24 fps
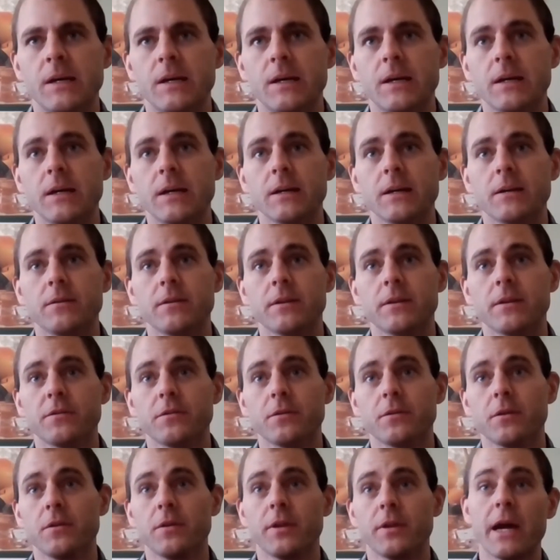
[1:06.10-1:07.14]

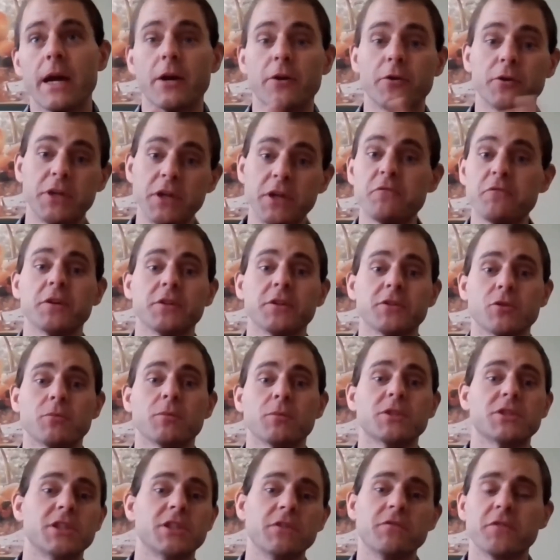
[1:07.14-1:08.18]
that are different, so
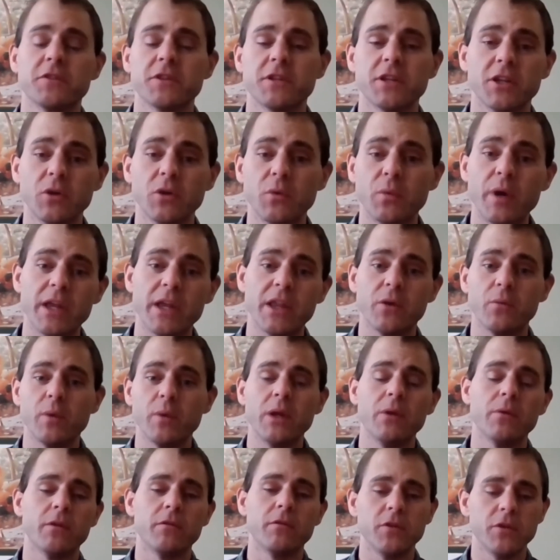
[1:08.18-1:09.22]
much different than the way that we
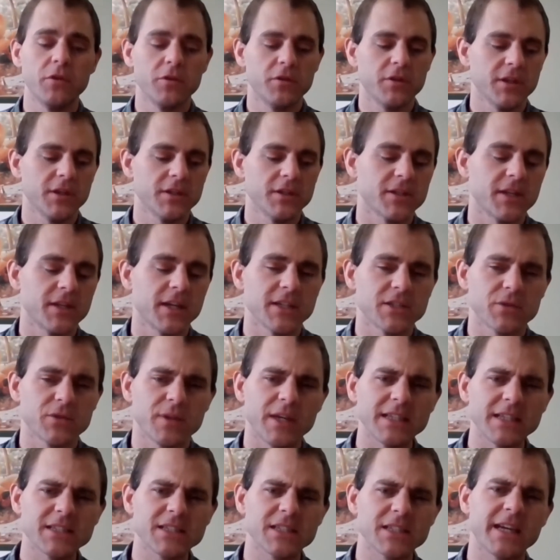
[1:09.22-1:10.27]
would view things today. So
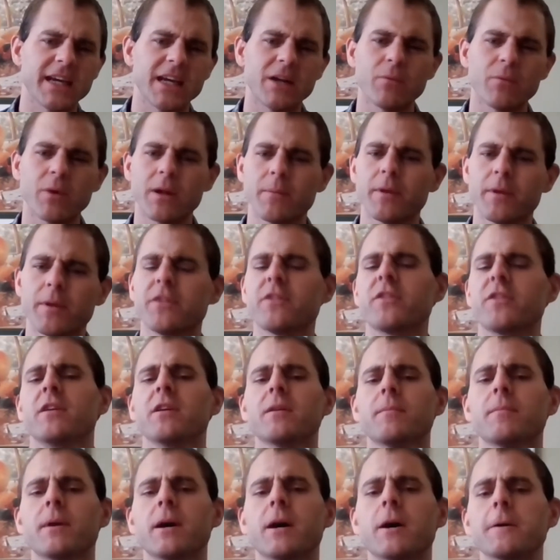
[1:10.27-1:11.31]
that's kind of what I'm going to think
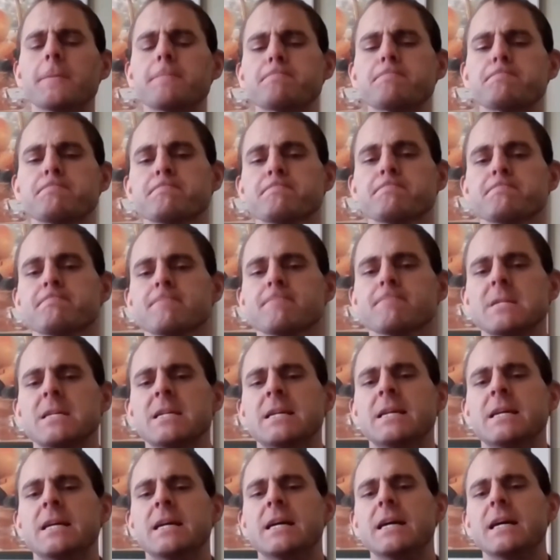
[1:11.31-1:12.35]
about.
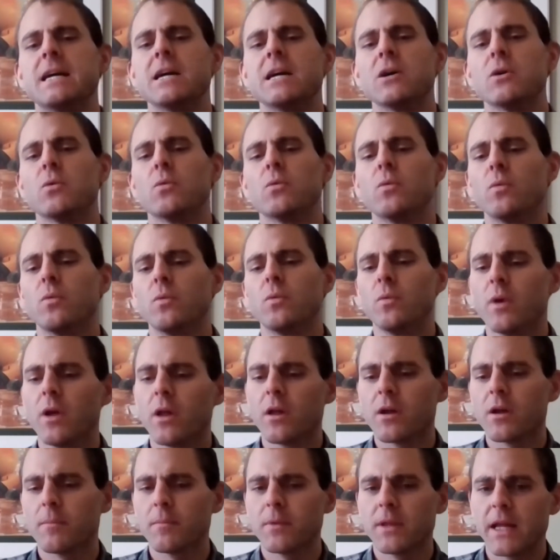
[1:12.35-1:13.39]

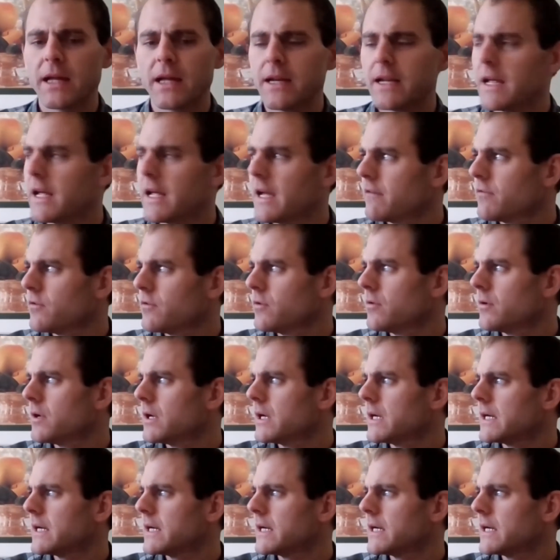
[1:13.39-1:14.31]
Welcome, glad to have you.